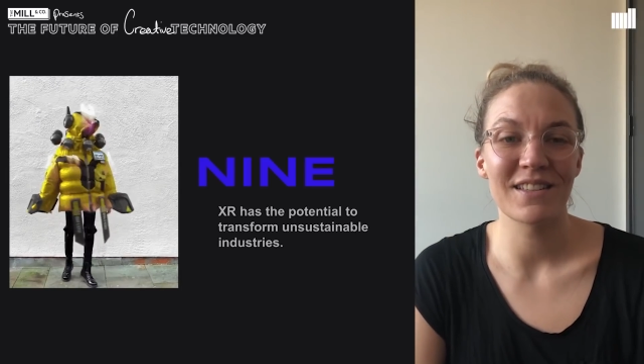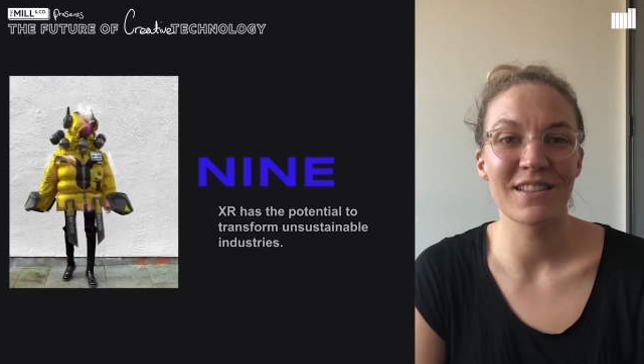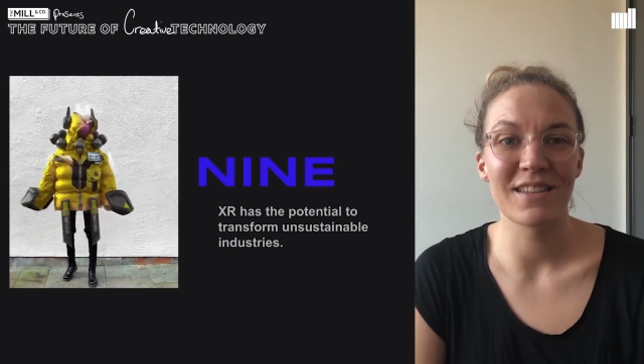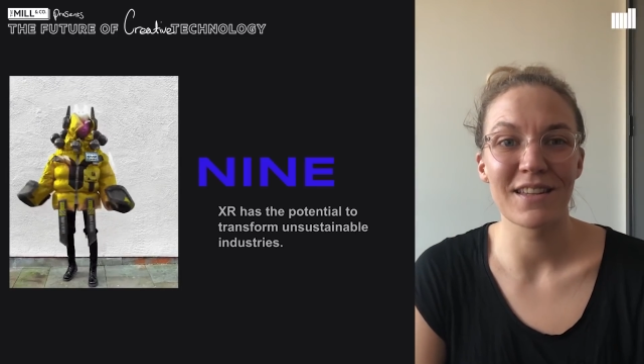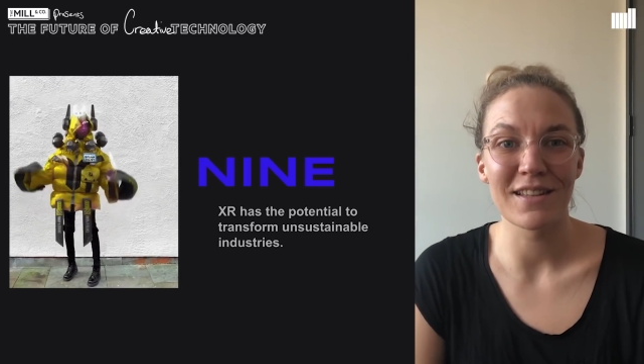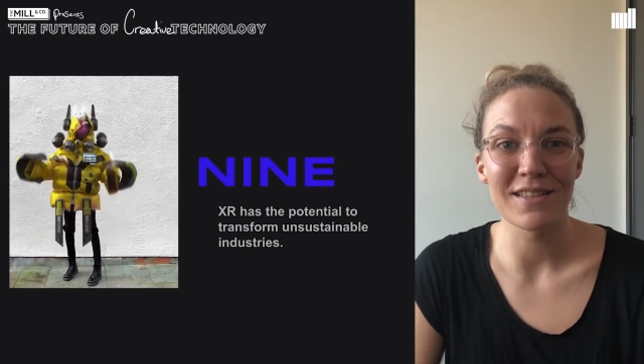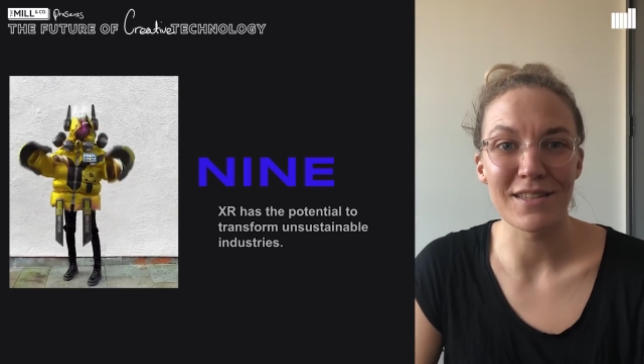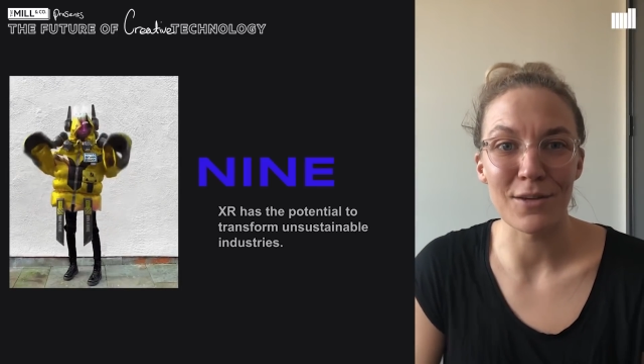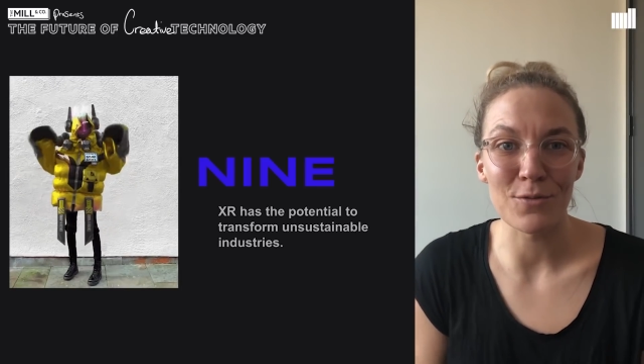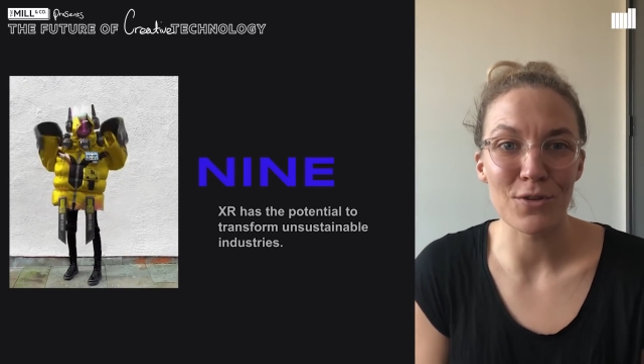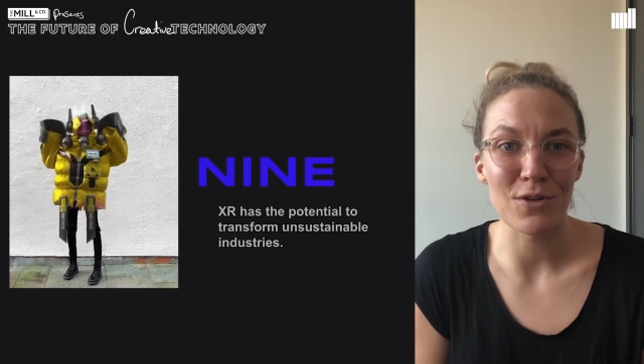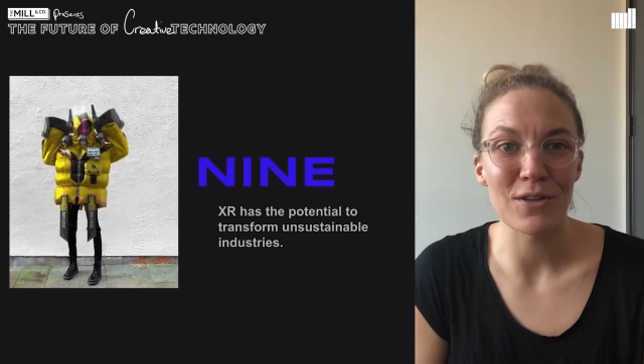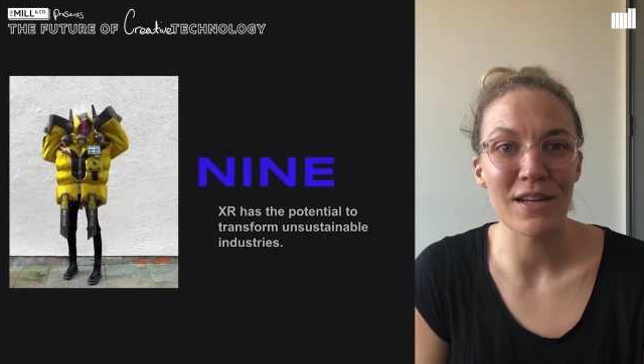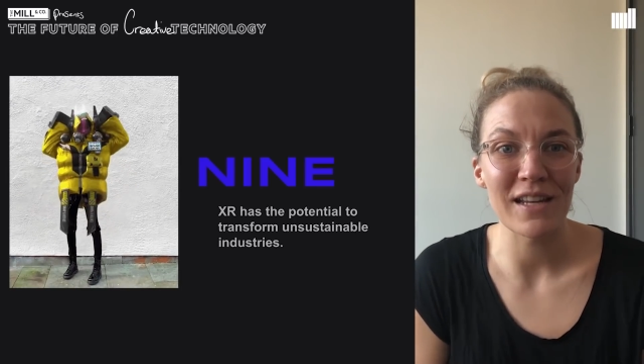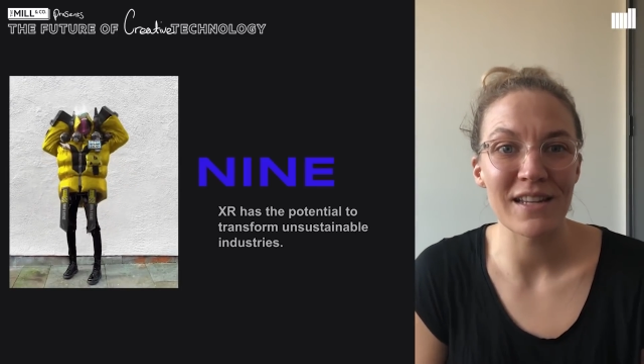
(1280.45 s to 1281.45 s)
the
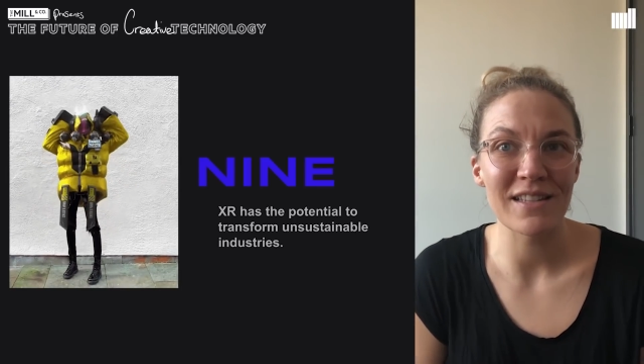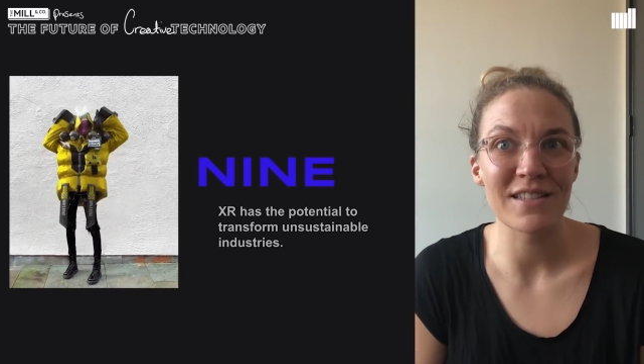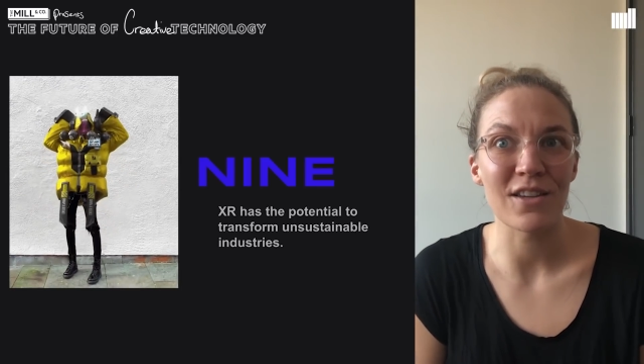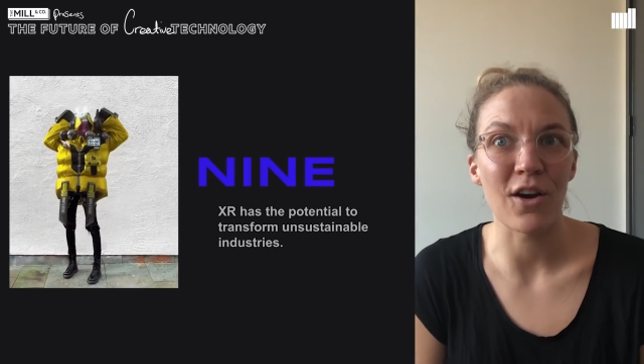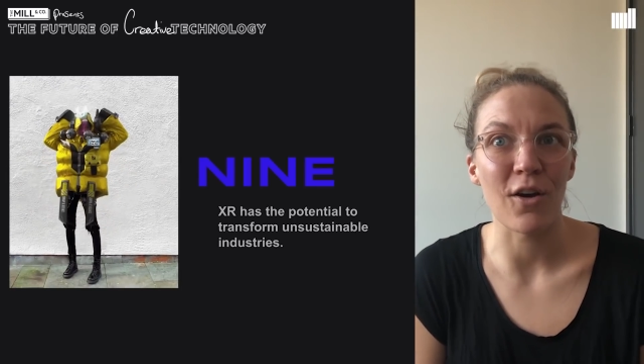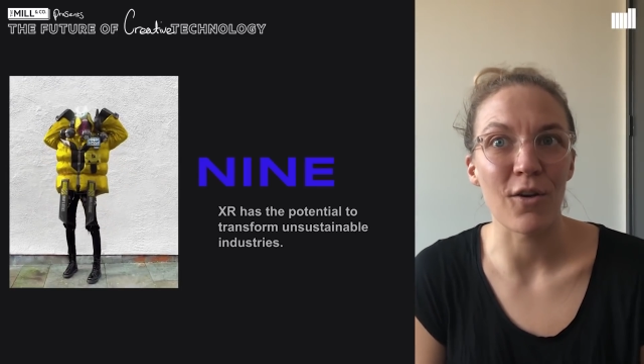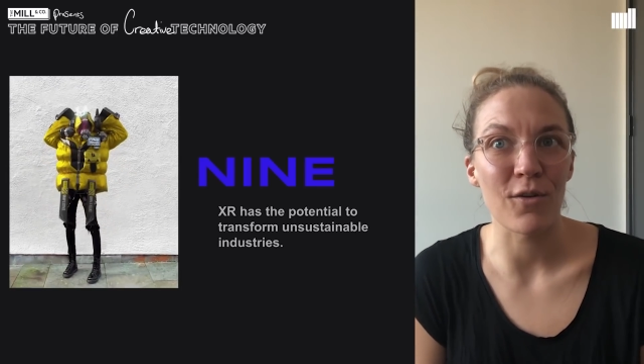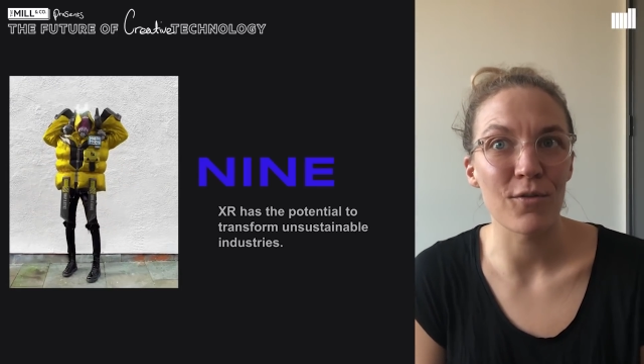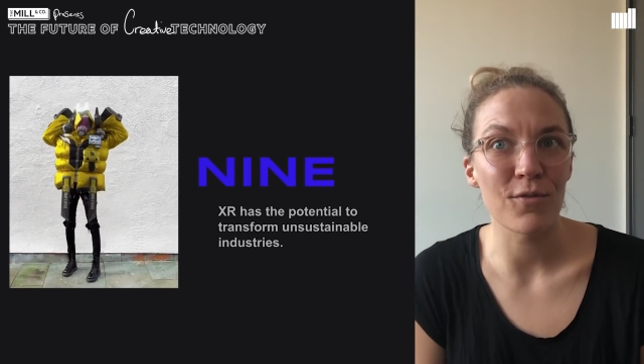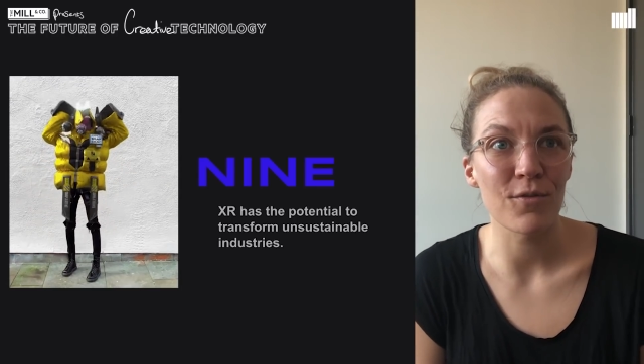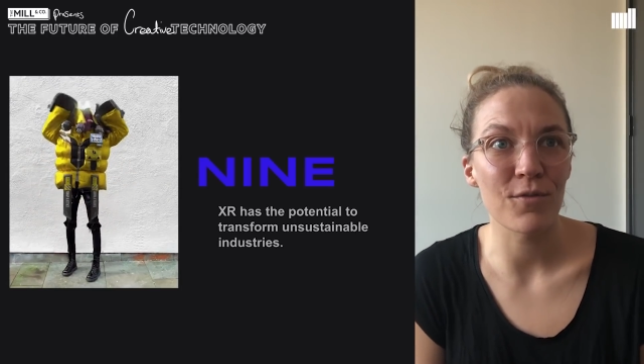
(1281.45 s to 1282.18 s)
consumption needs of